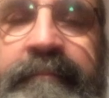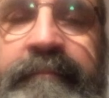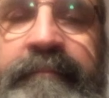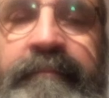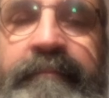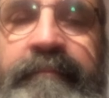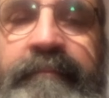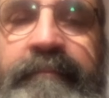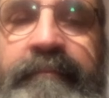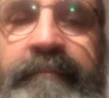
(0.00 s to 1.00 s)

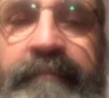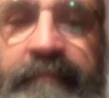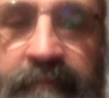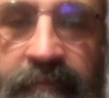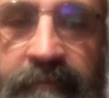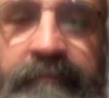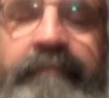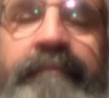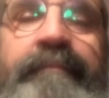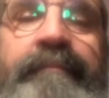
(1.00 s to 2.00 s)

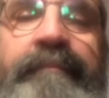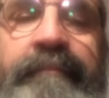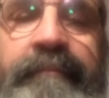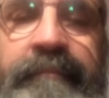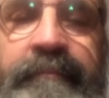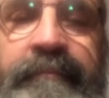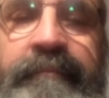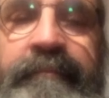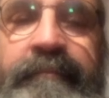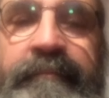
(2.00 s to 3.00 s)

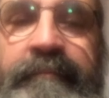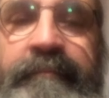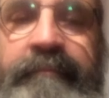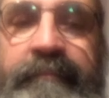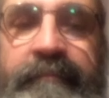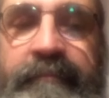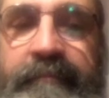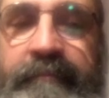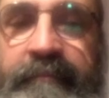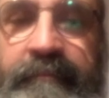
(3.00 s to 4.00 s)

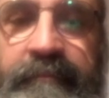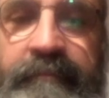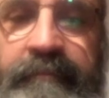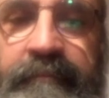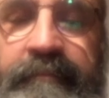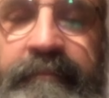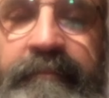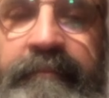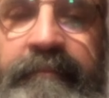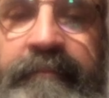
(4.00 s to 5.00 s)

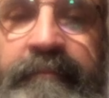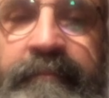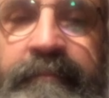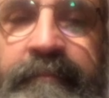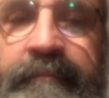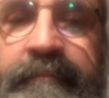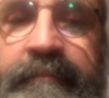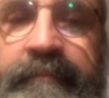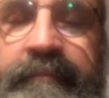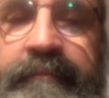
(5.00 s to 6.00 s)

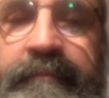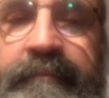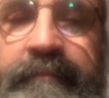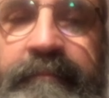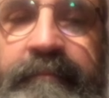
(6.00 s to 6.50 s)
[no speech]